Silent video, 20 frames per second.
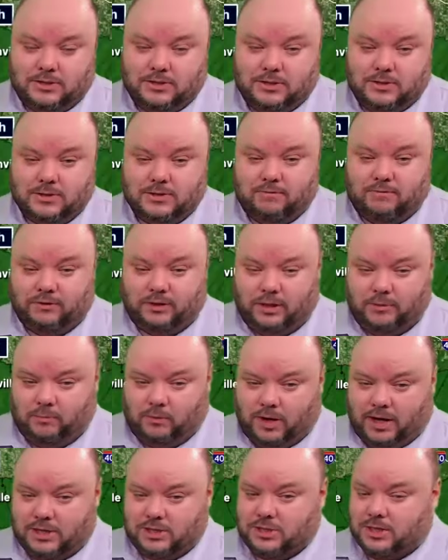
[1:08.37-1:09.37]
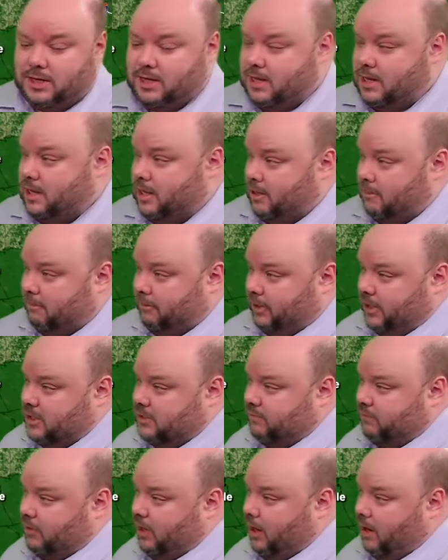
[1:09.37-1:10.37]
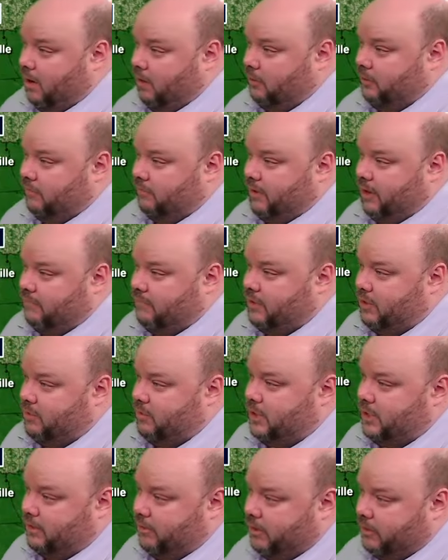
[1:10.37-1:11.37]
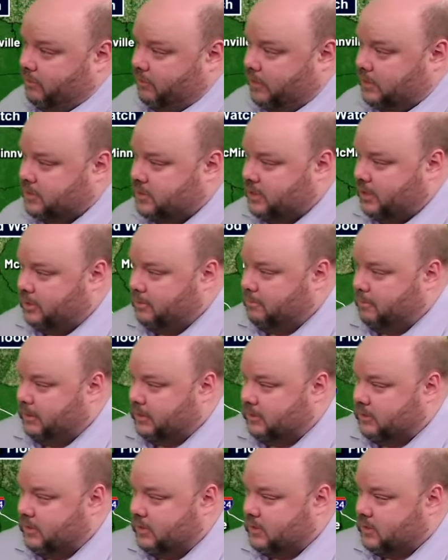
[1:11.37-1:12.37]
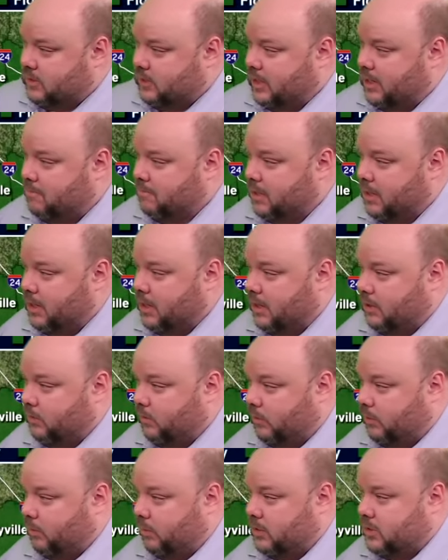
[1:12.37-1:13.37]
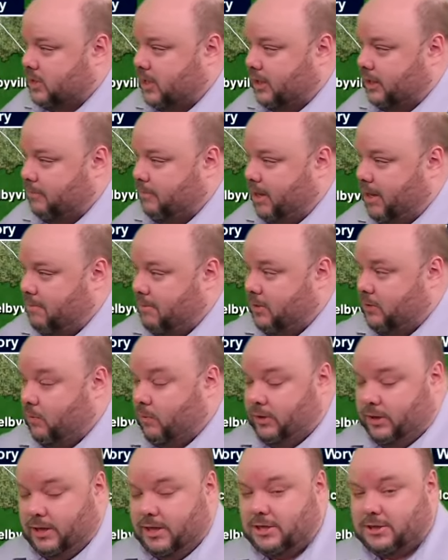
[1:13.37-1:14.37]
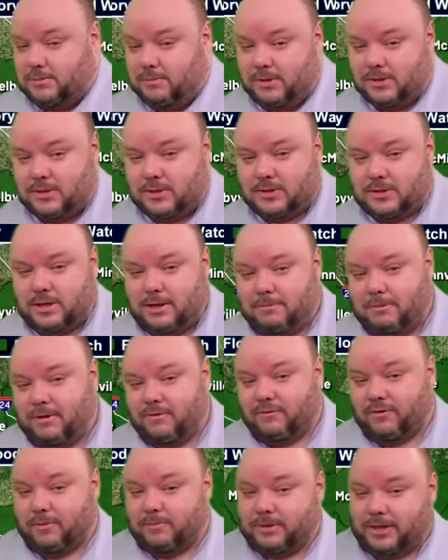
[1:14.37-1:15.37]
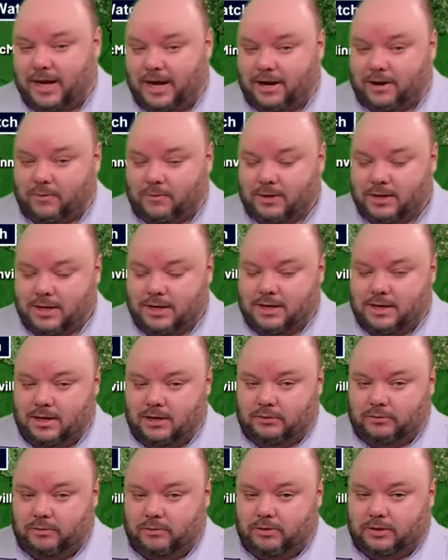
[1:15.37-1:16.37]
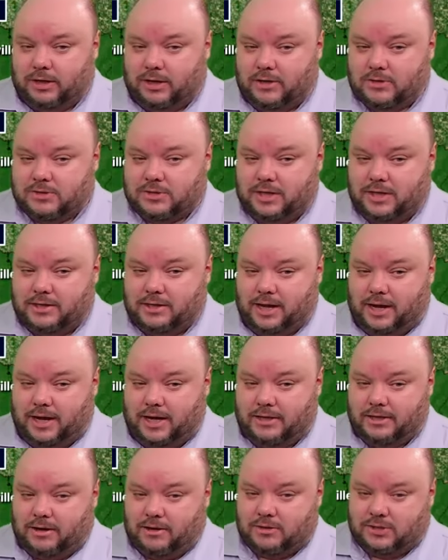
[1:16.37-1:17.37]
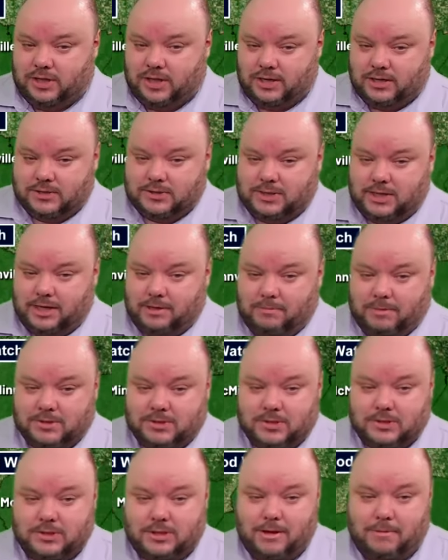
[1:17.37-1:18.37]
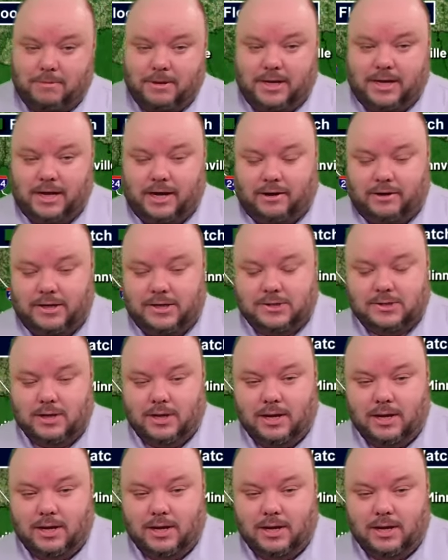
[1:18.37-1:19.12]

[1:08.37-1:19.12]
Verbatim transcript: Here's a flood watch in place for all of our viewing area across southern middle Tennessee, northwest Alabama, northeast Mississippi from now through Thursday night. Our Tennessee and Mississippi counties,